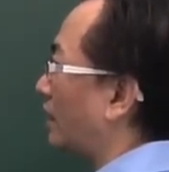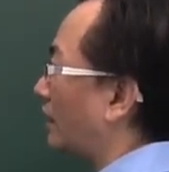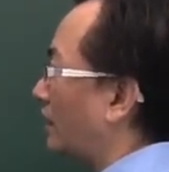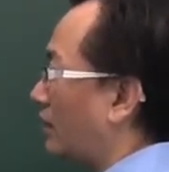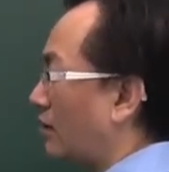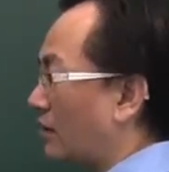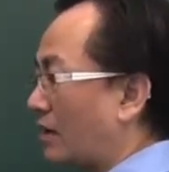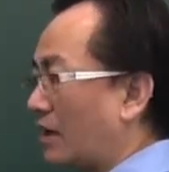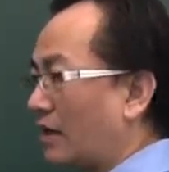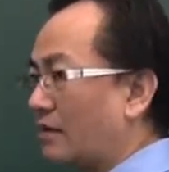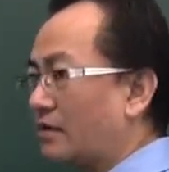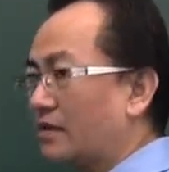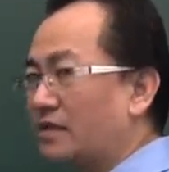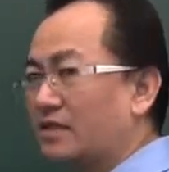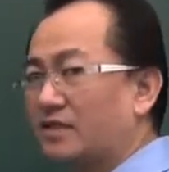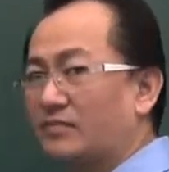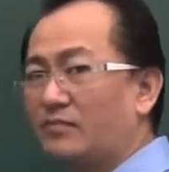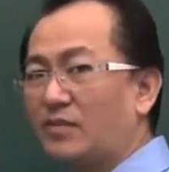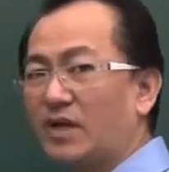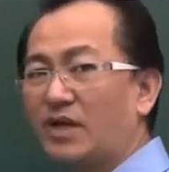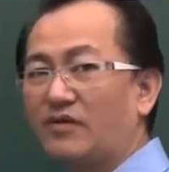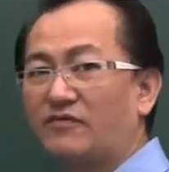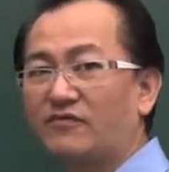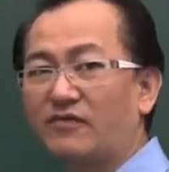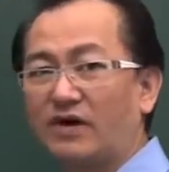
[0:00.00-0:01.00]
the
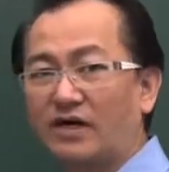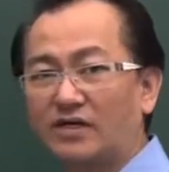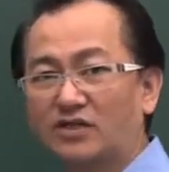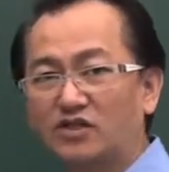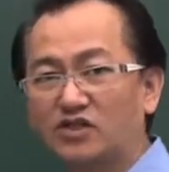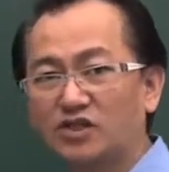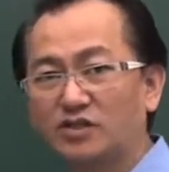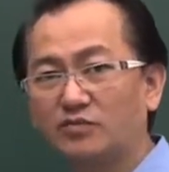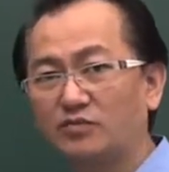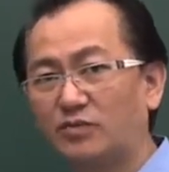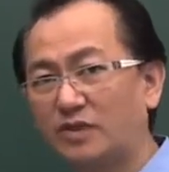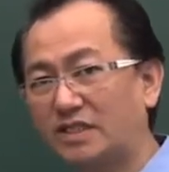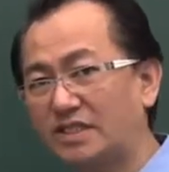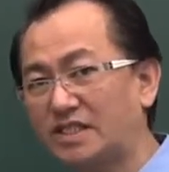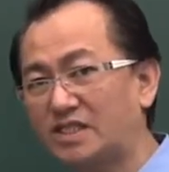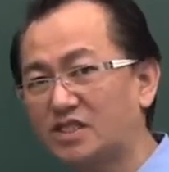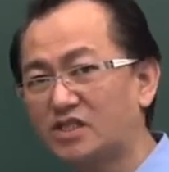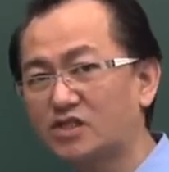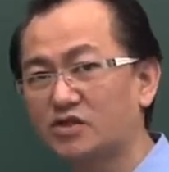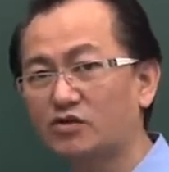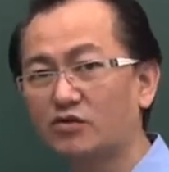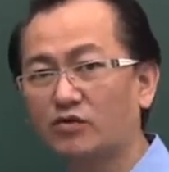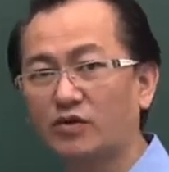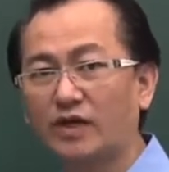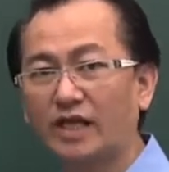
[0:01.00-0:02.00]
logarithmic function, we're
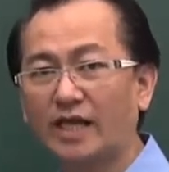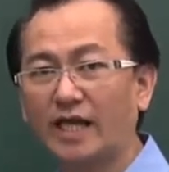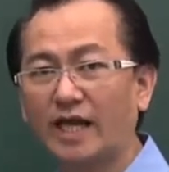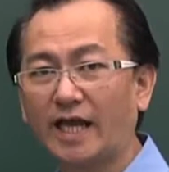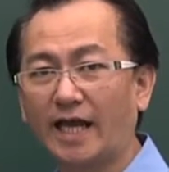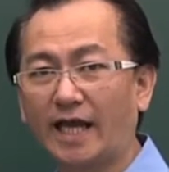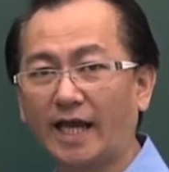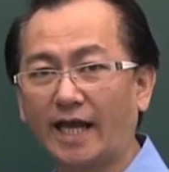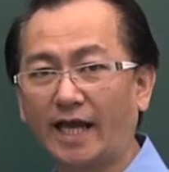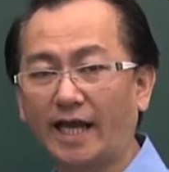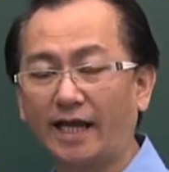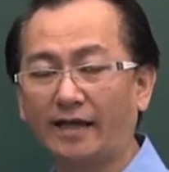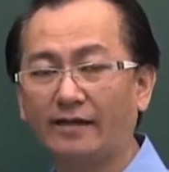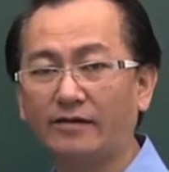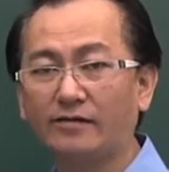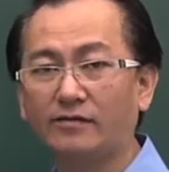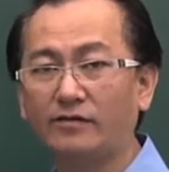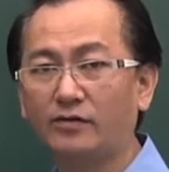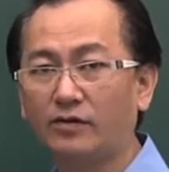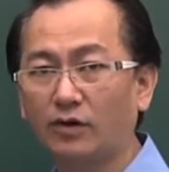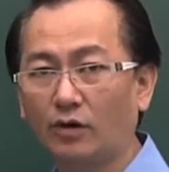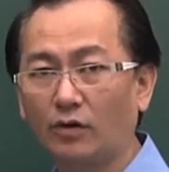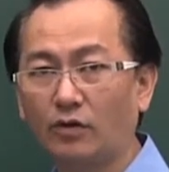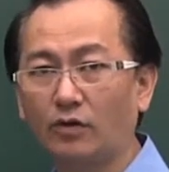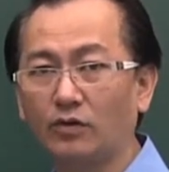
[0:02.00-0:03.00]
just looking
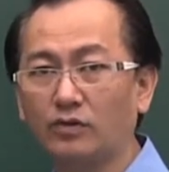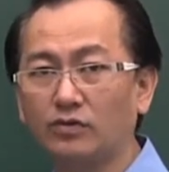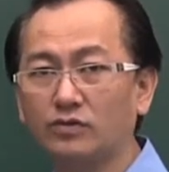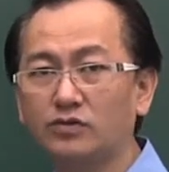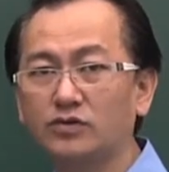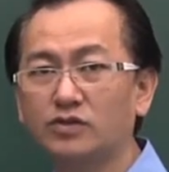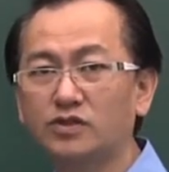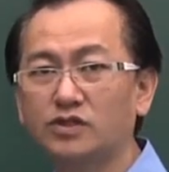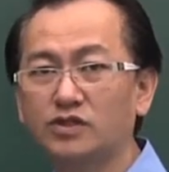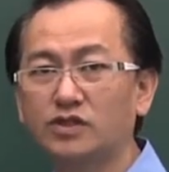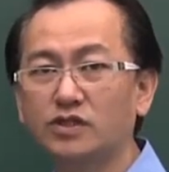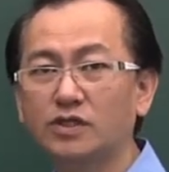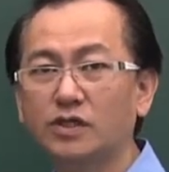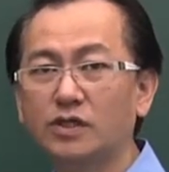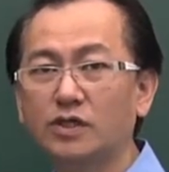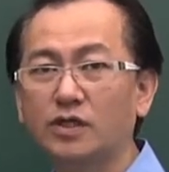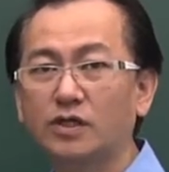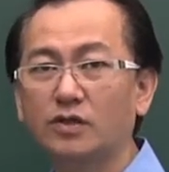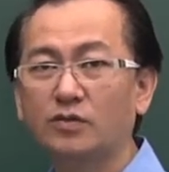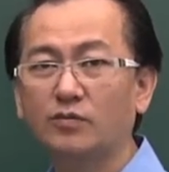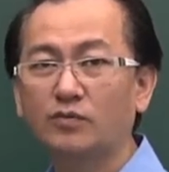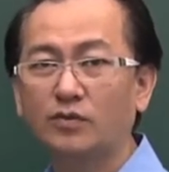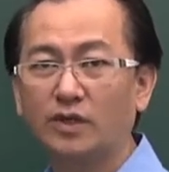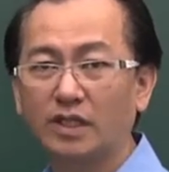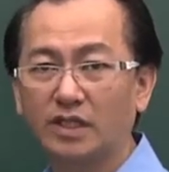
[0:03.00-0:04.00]
at those
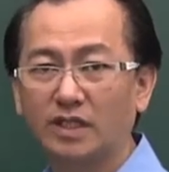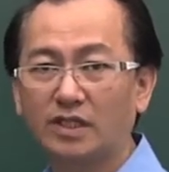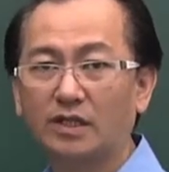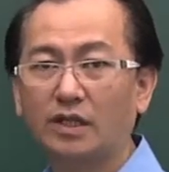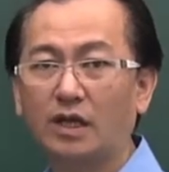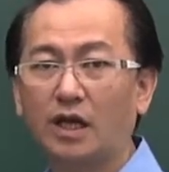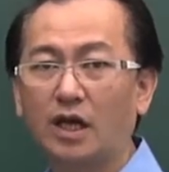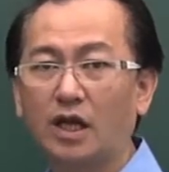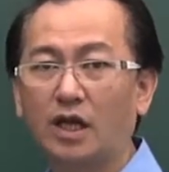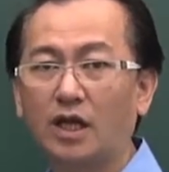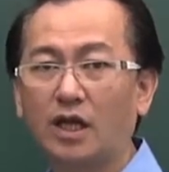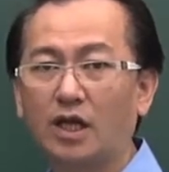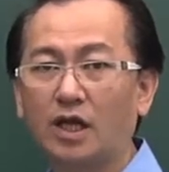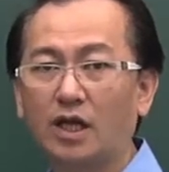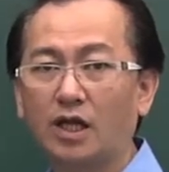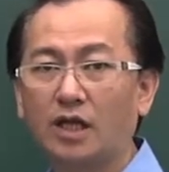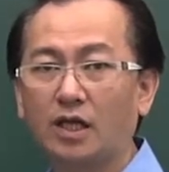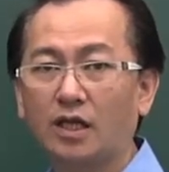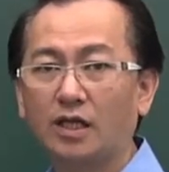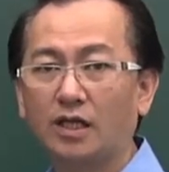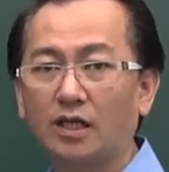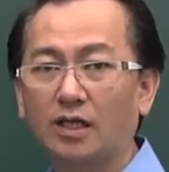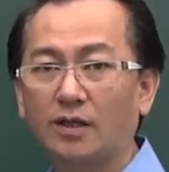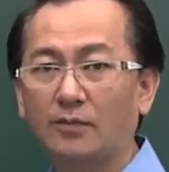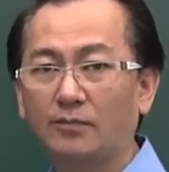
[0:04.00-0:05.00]
with
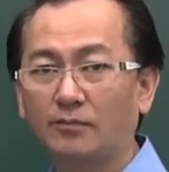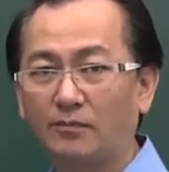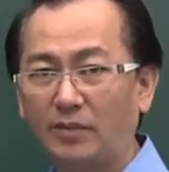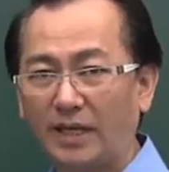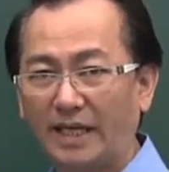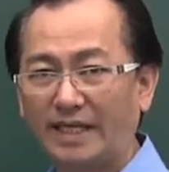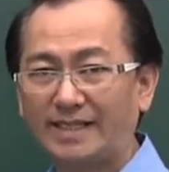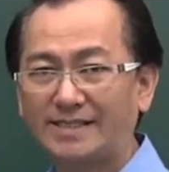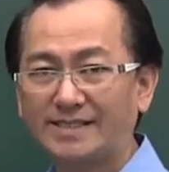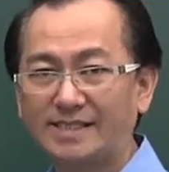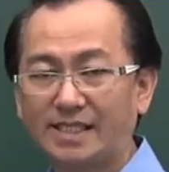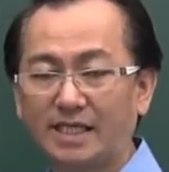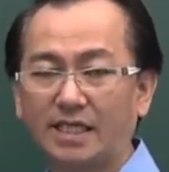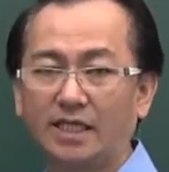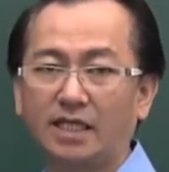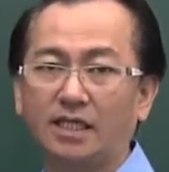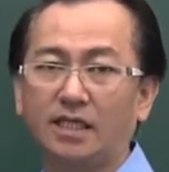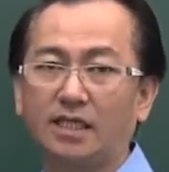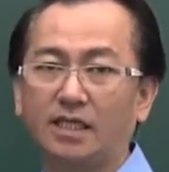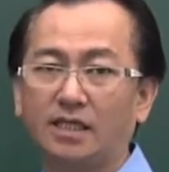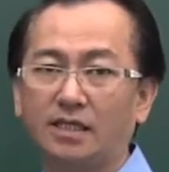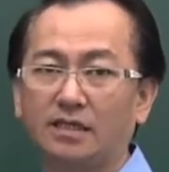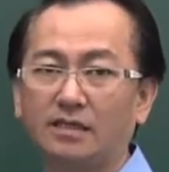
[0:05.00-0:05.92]
base e.